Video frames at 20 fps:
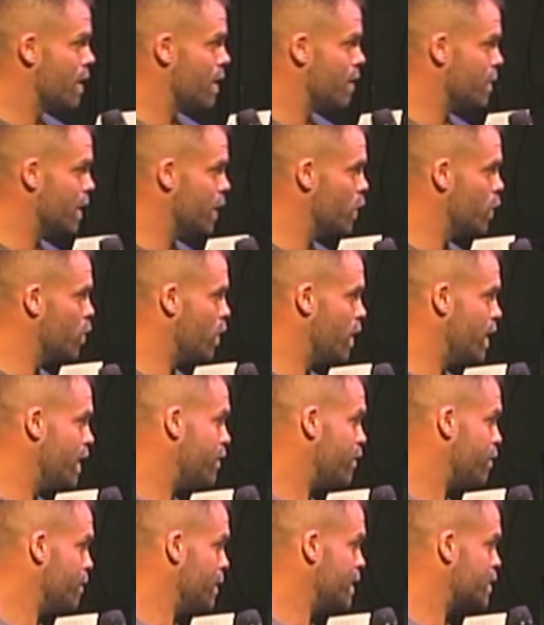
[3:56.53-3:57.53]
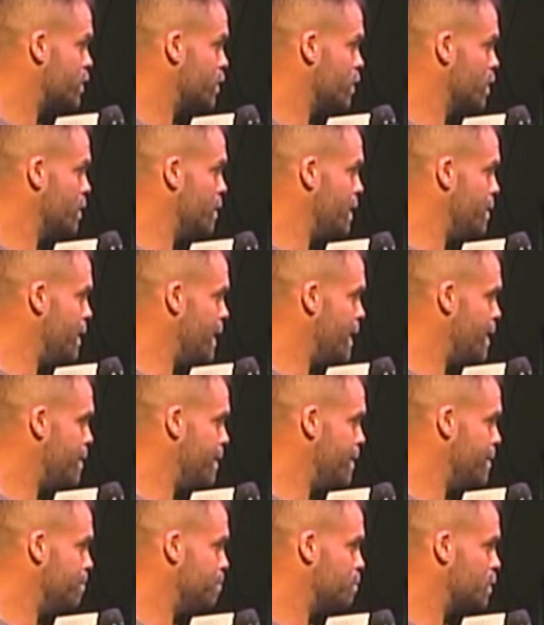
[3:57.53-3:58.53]
my new wife and my soon-to-be
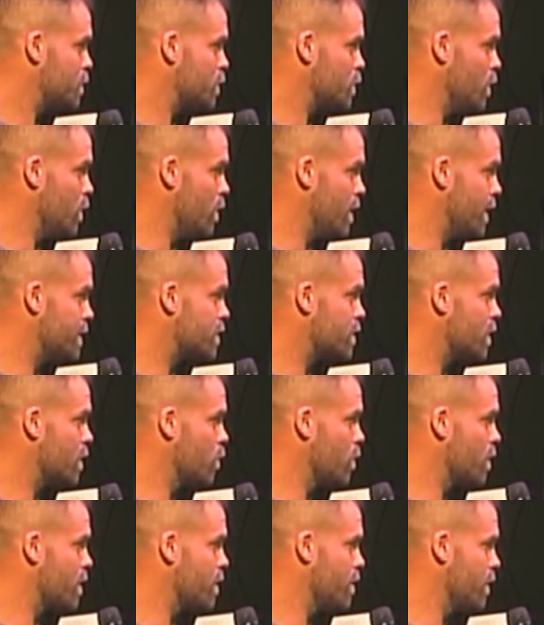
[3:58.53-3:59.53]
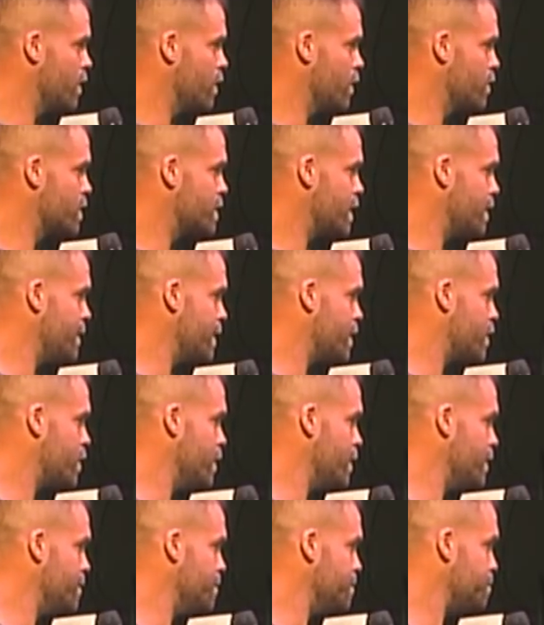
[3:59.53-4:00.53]
baby. So I started working all the overtime I
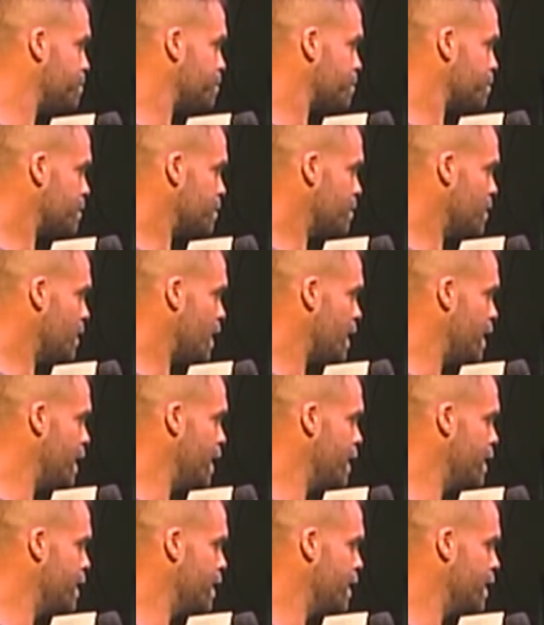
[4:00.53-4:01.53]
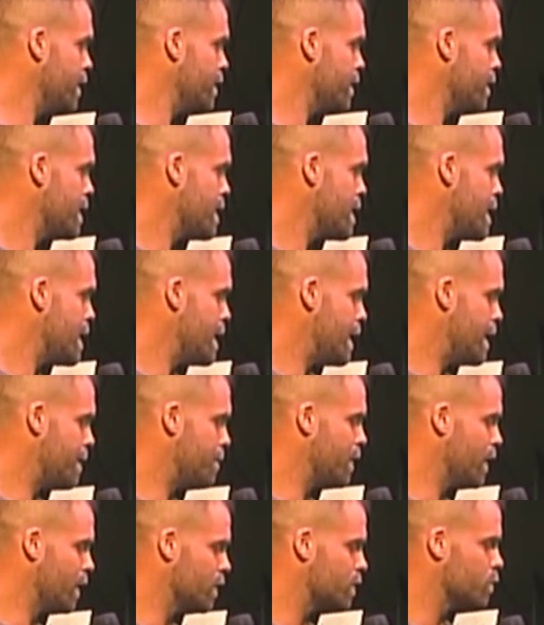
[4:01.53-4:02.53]
could, and it
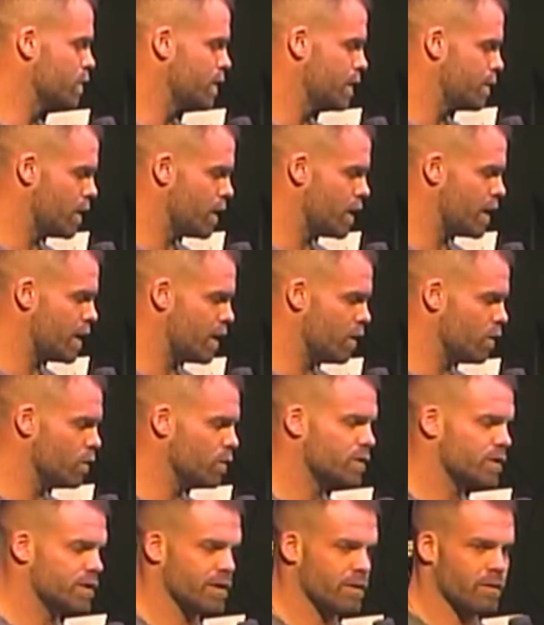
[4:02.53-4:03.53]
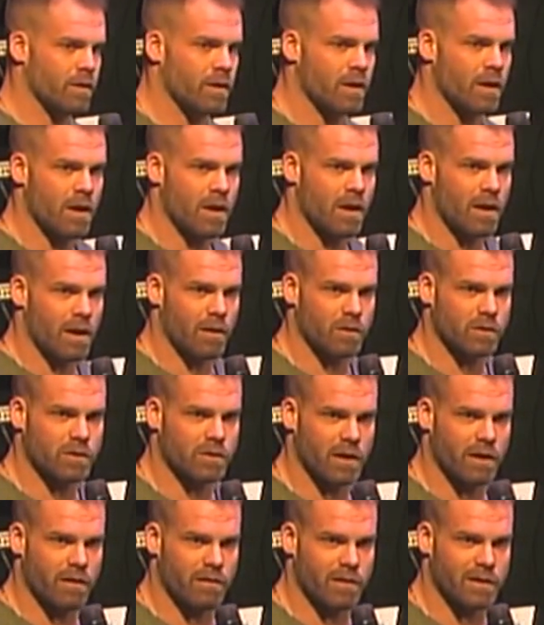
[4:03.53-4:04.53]
built, and we got a house, and I was
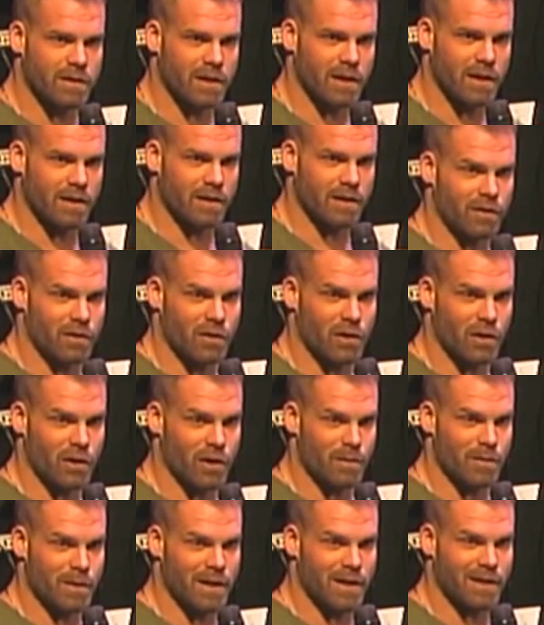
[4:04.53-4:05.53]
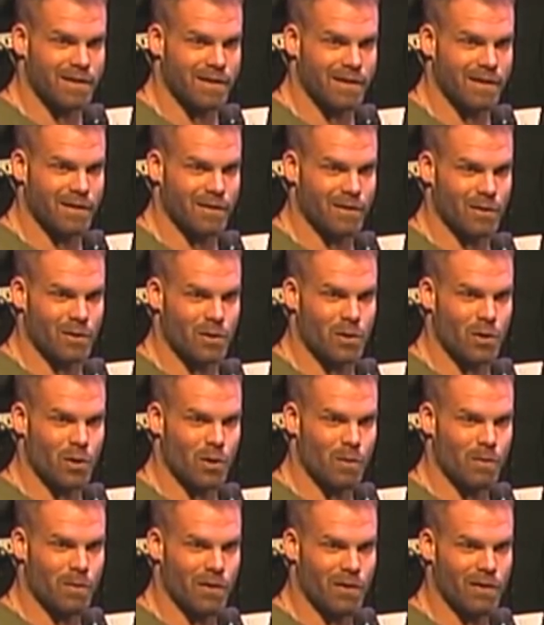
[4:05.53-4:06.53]
driving a tiny car back then, a little
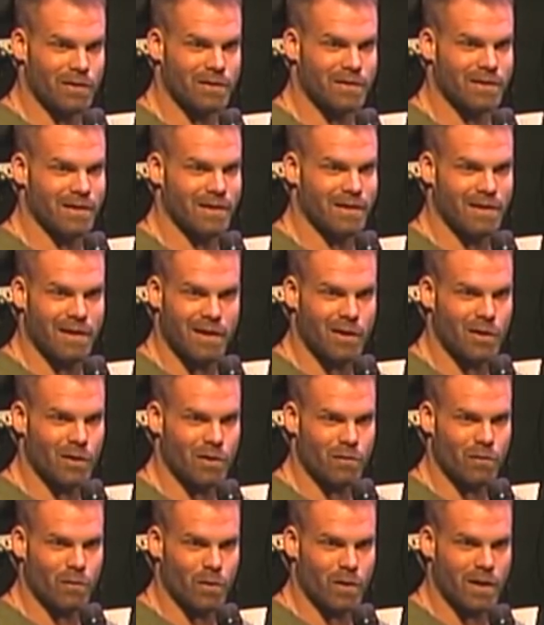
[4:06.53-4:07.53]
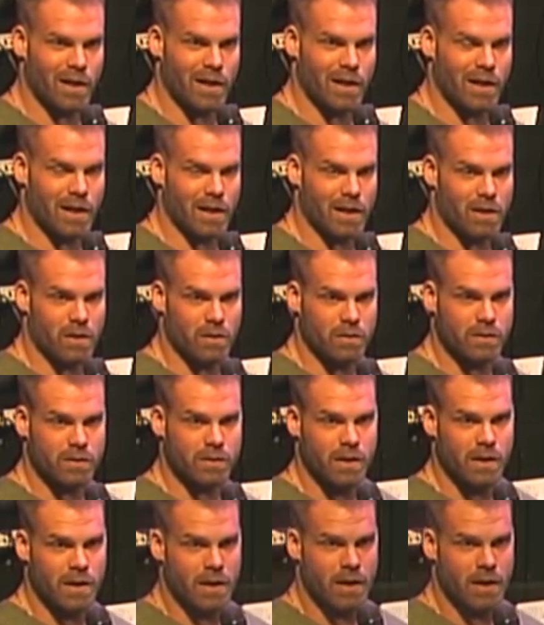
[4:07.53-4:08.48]
Cobalt, and I couldn't afford anything else.